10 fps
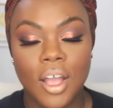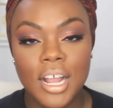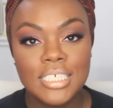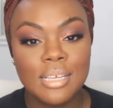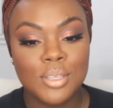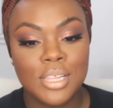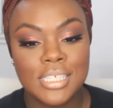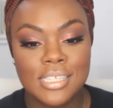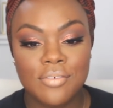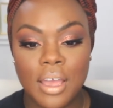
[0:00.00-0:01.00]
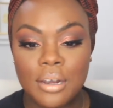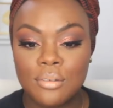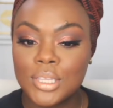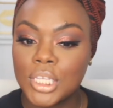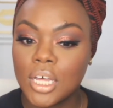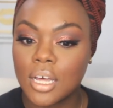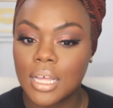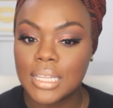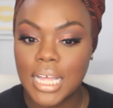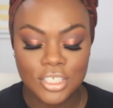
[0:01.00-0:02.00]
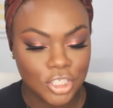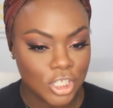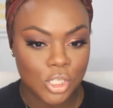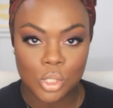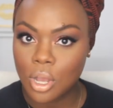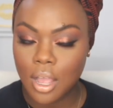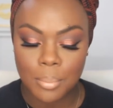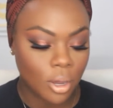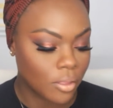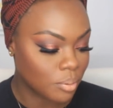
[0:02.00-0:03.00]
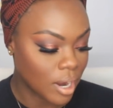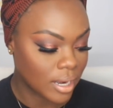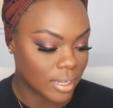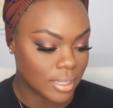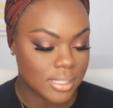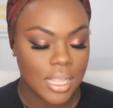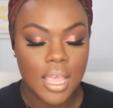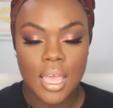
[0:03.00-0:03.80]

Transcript: All right, Dim, so this is the final look. Let's just talk about all the products.